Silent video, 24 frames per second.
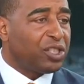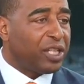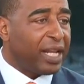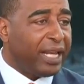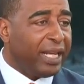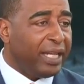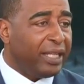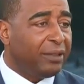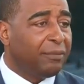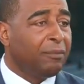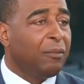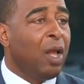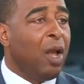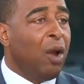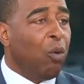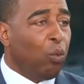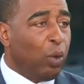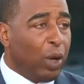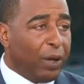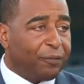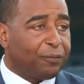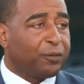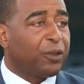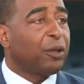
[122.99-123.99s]
State
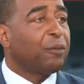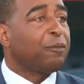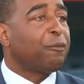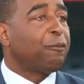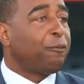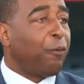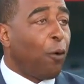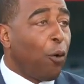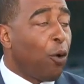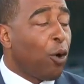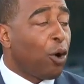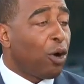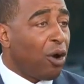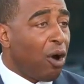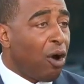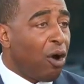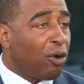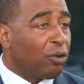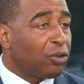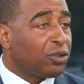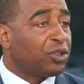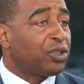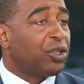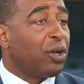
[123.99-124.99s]
with their 4
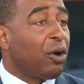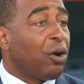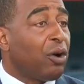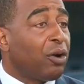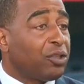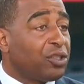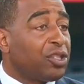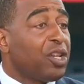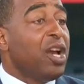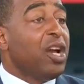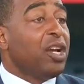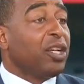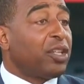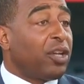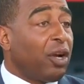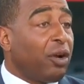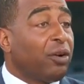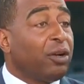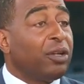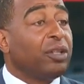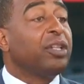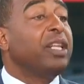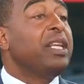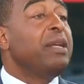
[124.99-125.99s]
All-Stars
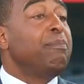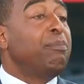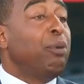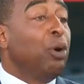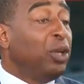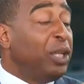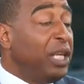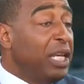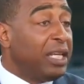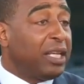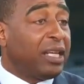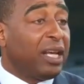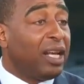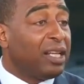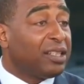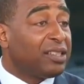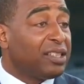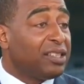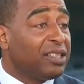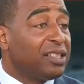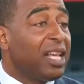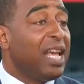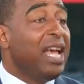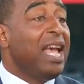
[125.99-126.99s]
currently. Boogie
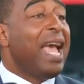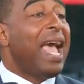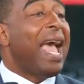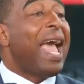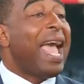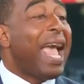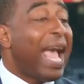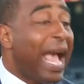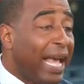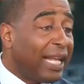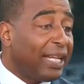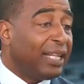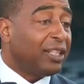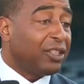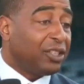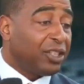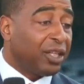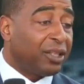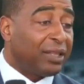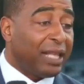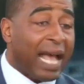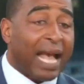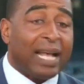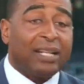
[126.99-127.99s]
Cousins added
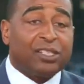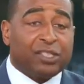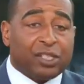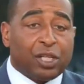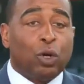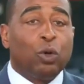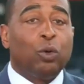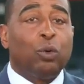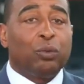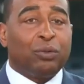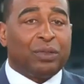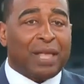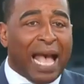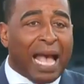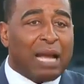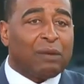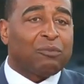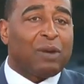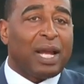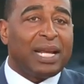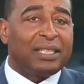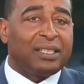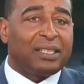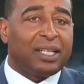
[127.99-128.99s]
to that. So
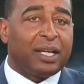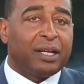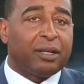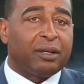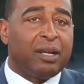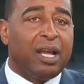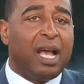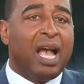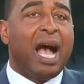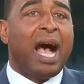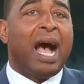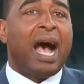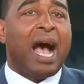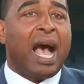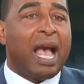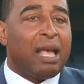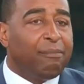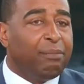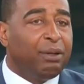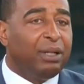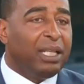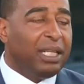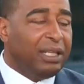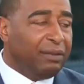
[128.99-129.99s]
that right there,
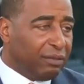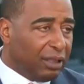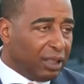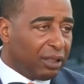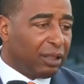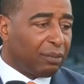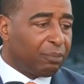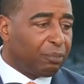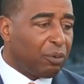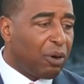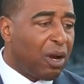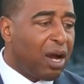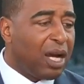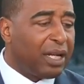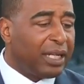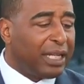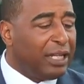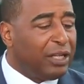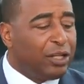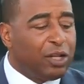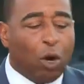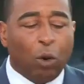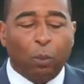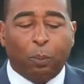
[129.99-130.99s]
I believe that
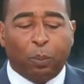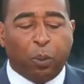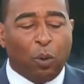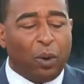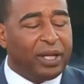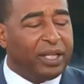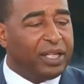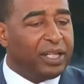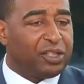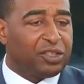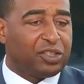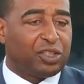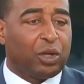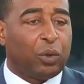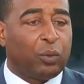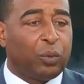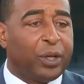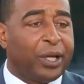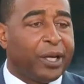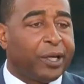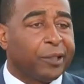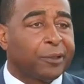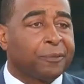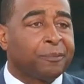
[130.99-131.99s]
LeBron at no point in his
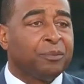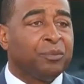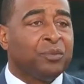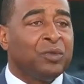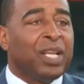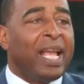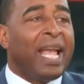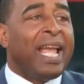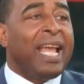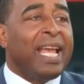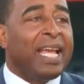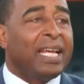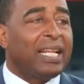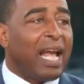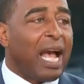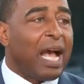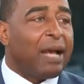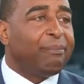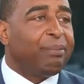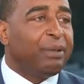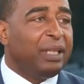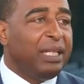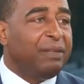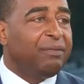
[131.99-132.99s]
career, and
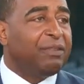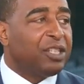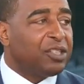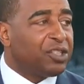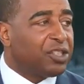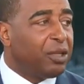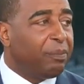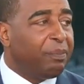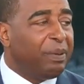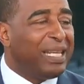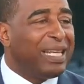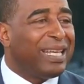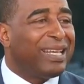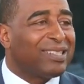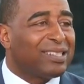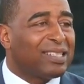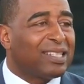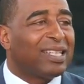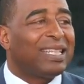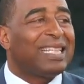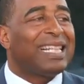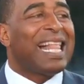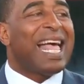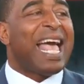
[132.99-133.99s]
I believe this to be
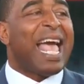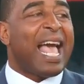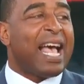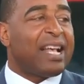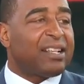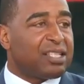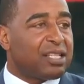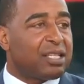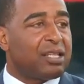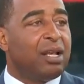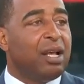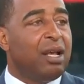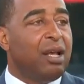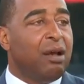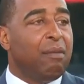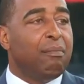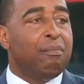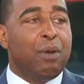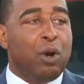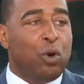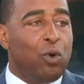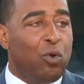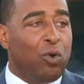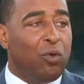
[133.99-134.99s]
his last
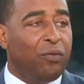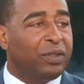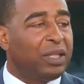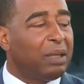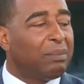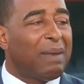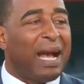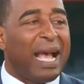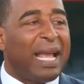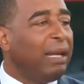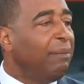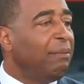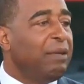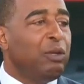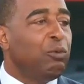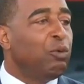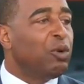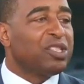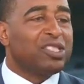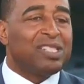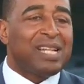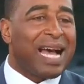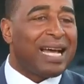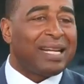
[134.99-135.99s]
move. The Miami
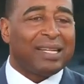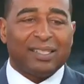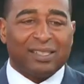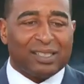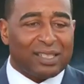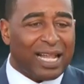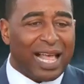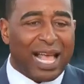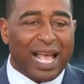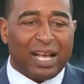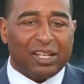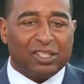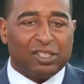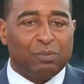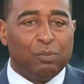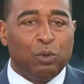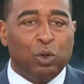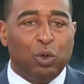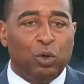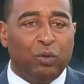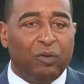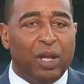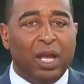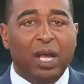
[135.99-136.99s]
was not his last
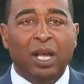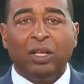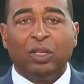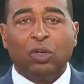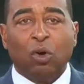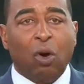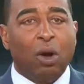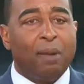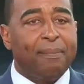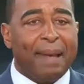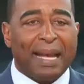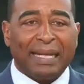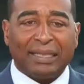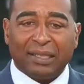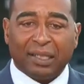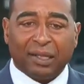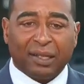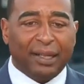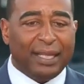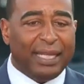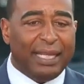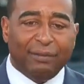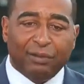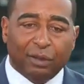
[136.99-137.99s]
move. Going back to
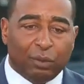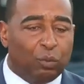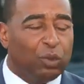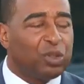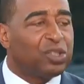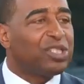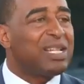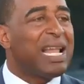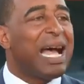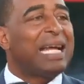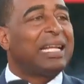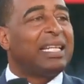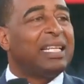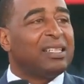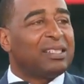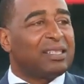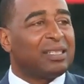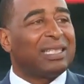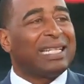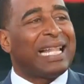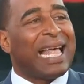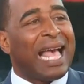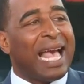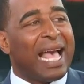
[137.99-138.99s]
Cleveland was not
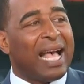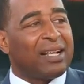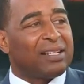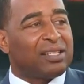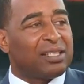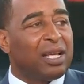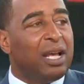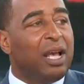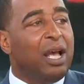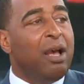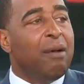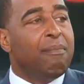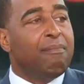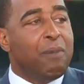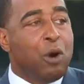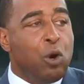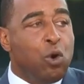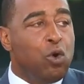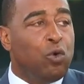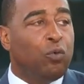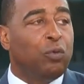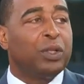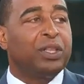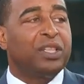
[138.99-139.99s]
his last
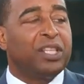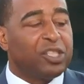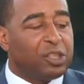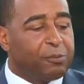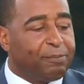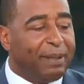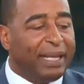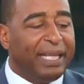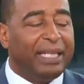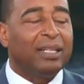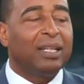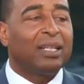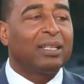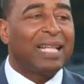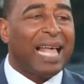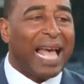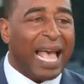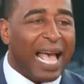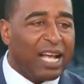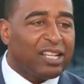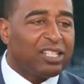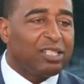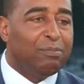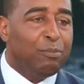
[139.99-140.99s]
move. With this being the
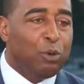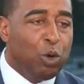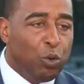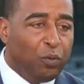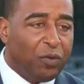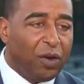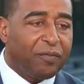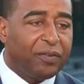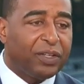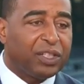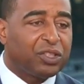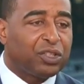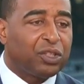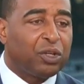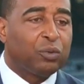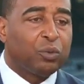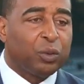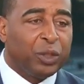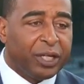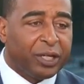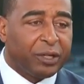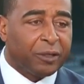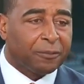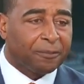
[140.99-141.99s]
last move of his
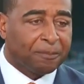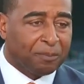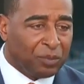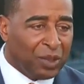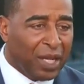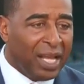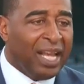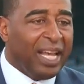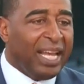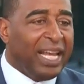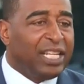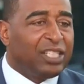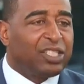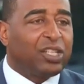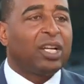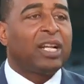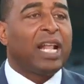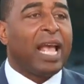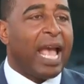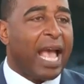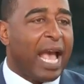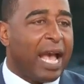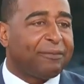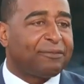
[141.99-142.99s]
career, he's
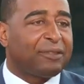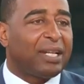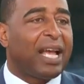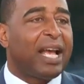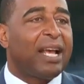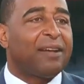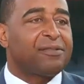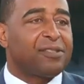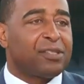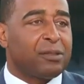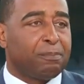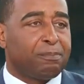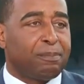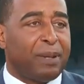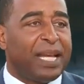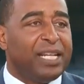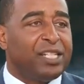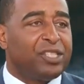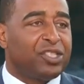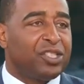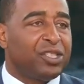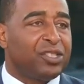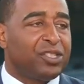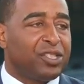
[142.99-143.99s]
going to have some
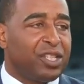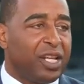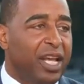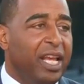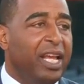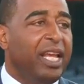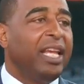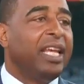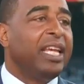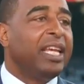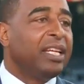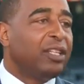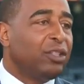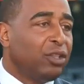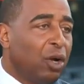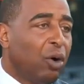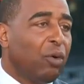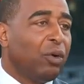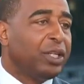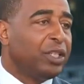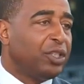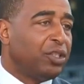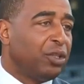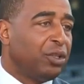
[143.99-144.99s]
patience in
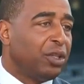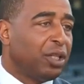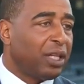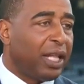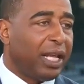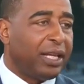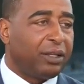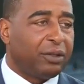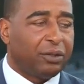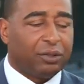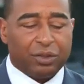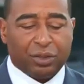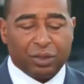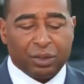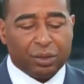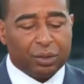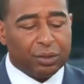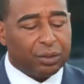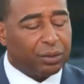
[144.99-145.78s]
going to the Lakers.